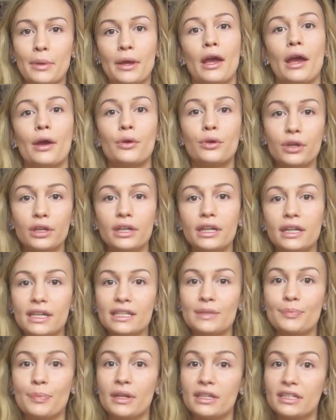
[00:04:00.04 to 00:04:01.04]
about how good it
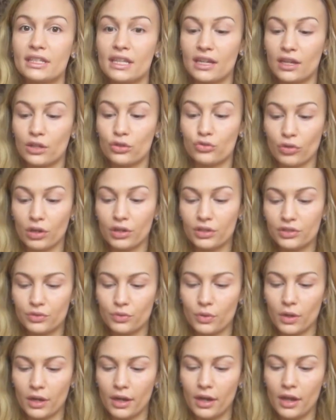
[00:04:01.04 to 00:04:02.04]
is, but it's like a
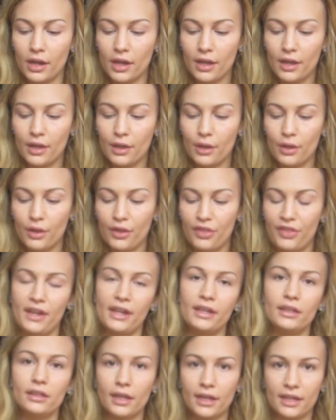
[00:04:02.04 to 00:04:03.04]
drugstore
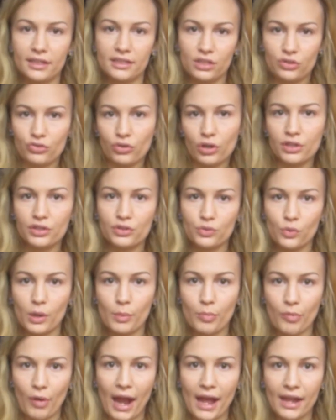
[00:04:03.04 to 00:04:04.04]
thing, like it's a
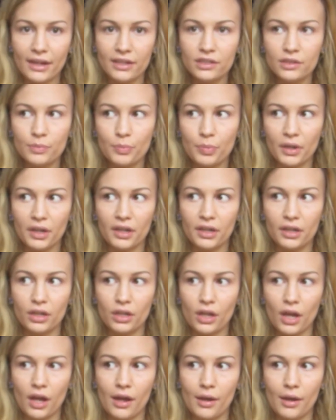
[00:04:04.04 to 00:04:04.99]
drugstore brand, but